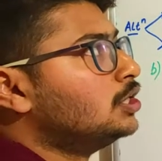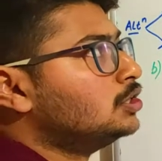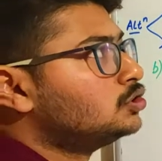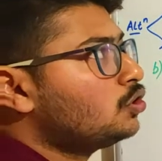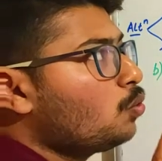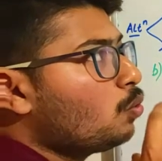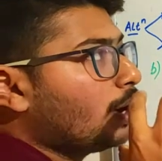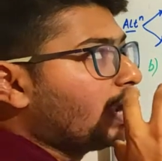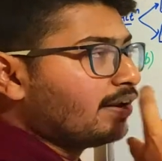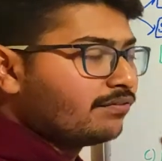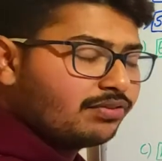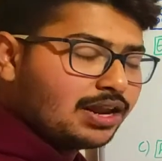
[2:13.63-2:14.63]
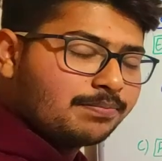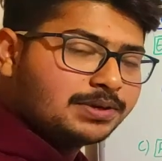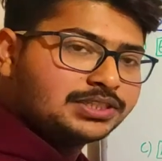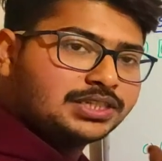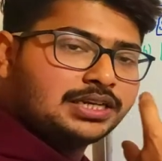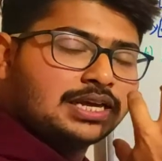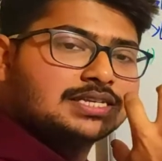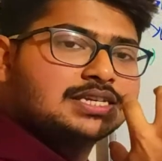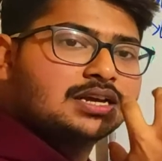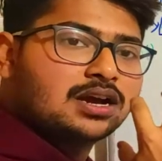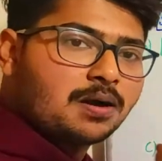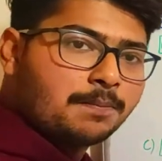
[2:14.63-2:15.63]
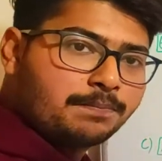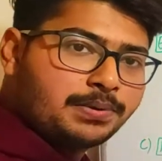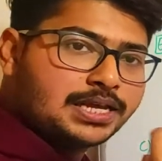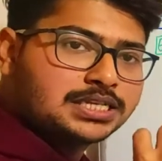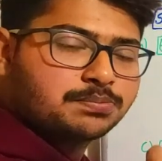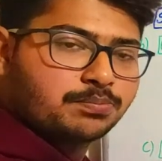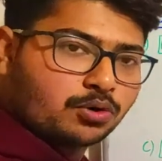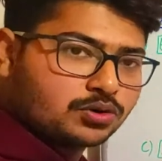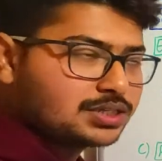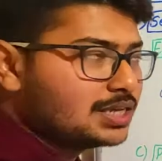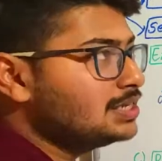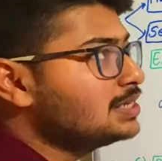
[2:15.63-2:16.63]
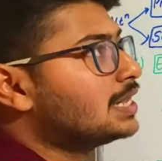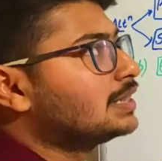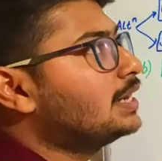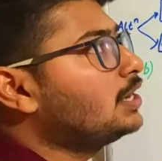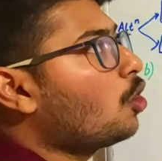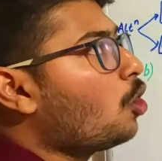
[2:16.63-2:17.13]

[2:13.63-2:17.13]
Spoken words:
so inflammation is a complex process that